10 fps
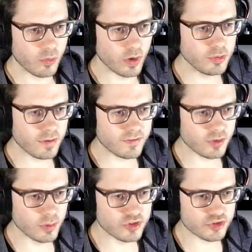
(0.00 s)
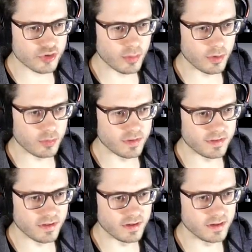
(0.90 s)
Why do you have so much trouble
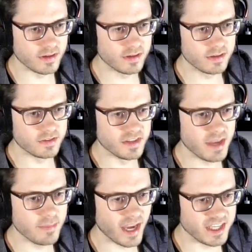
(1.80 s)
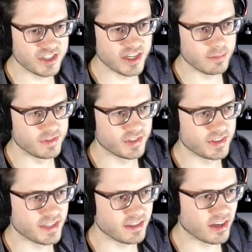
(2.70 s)
with uh, the name HM? It's
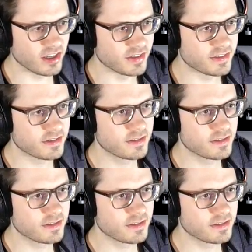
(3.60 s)
not that hard.